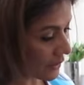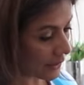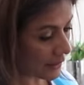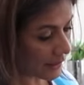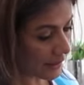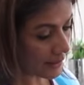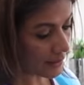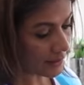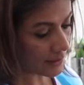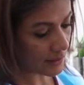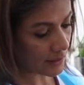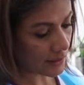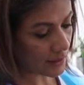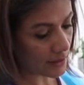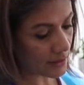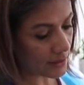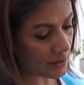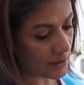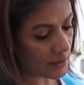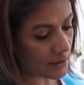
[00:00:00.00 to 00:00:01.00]
the cleanse
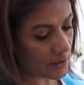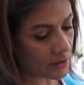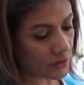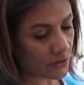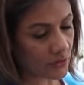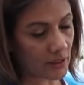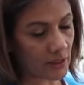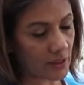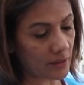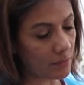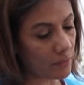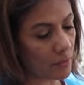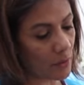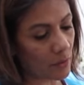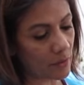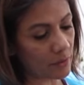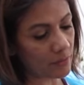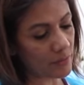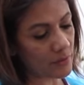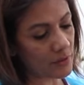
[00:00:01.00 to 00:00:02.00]
is this uh,